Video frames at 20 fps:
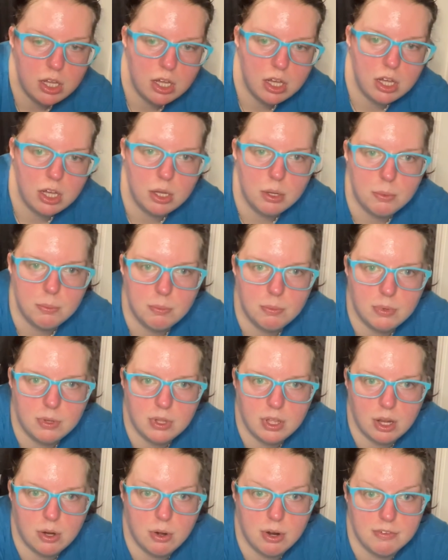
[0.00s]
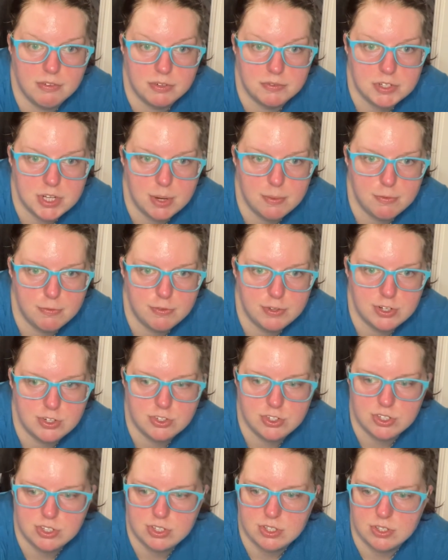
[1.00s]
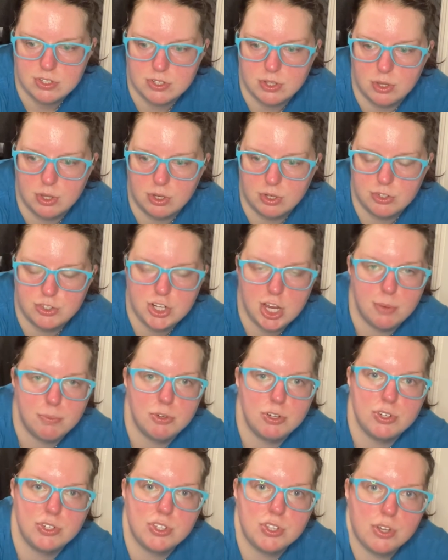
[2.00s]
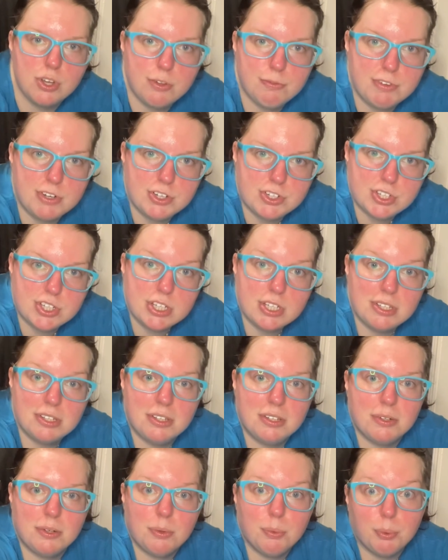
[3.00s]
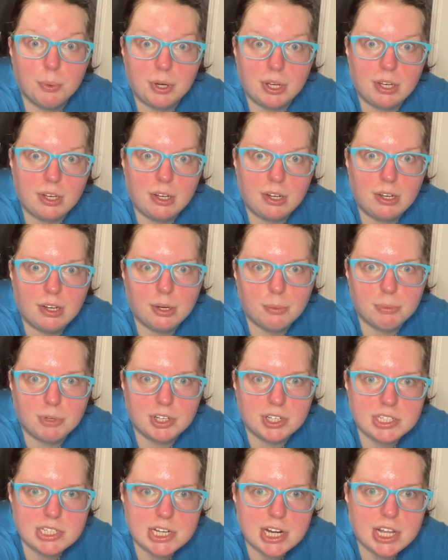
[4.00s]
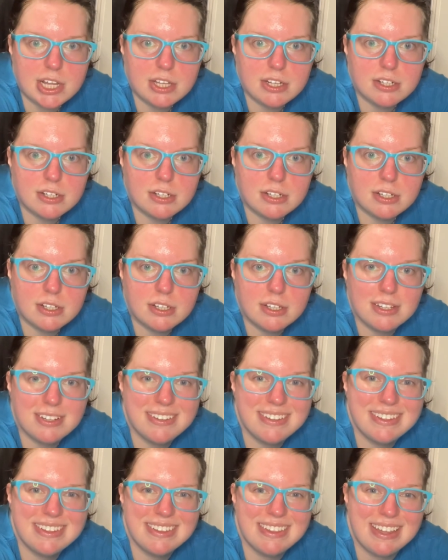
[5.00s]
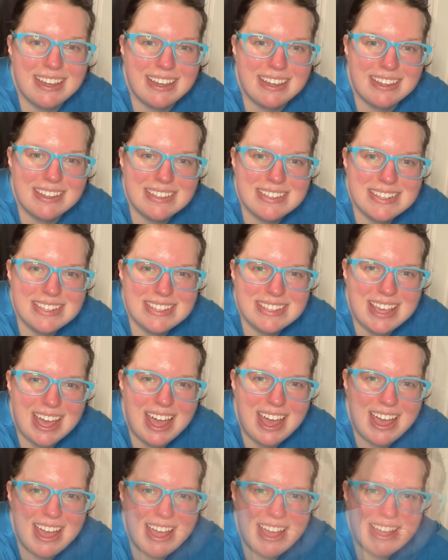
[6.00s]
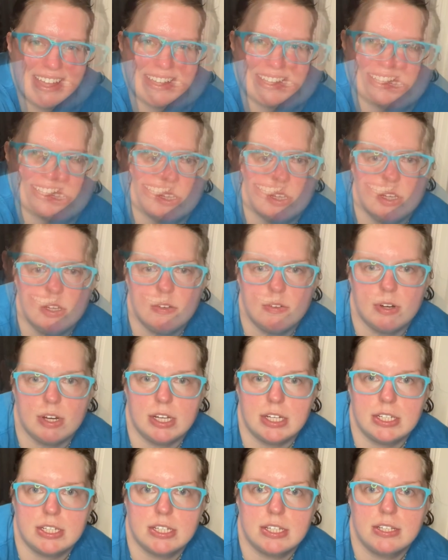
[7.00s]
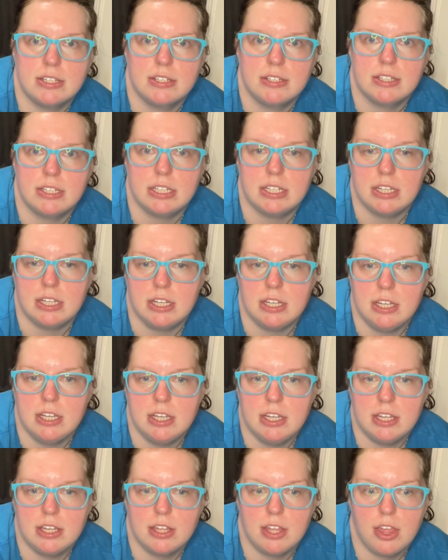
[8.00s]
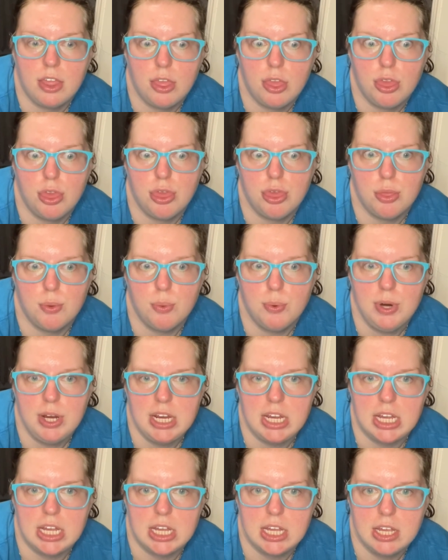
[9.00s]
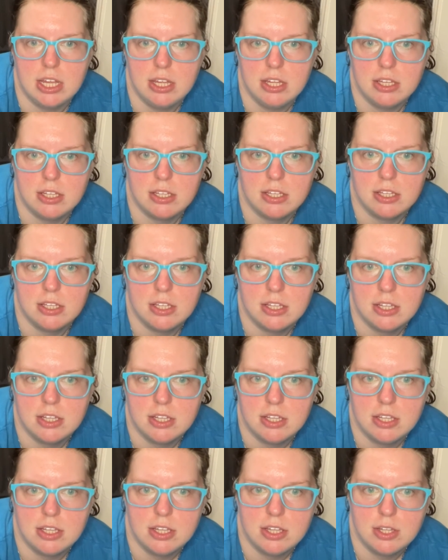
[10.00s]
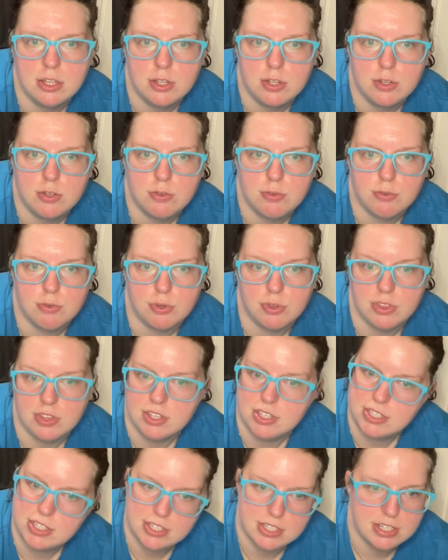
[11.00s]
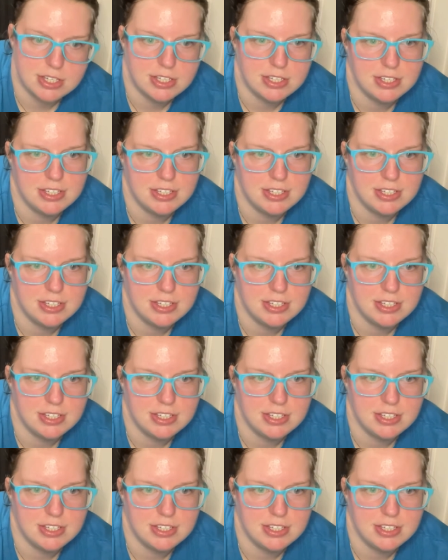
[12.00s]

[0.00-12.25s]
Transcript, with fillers: Um, I don't have enough time to finish this because it's a longer chapter, so I'll finish it when I'm, I'm done tonight. Thanks, guys. All right take three for this,